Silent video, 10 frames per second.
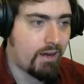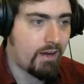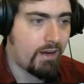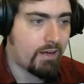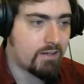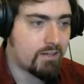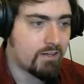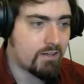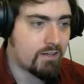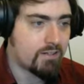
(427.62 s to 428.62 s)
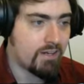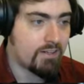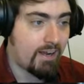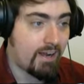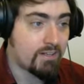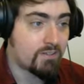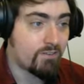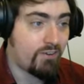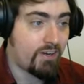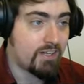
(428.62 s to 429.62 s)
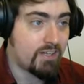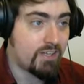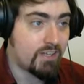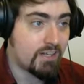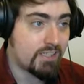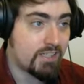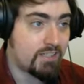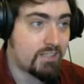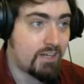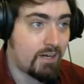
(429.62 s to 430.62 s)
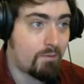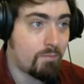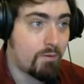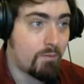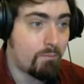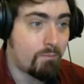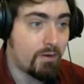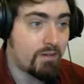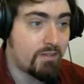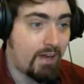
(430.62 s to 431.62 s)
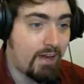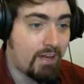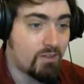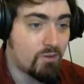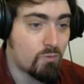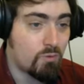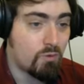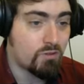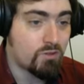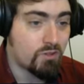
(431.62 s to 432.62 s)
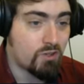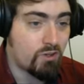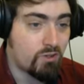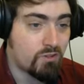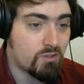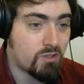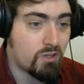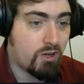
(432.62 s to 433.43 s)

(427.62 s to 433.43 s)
And Good has finally cleaned it up, but at what cost?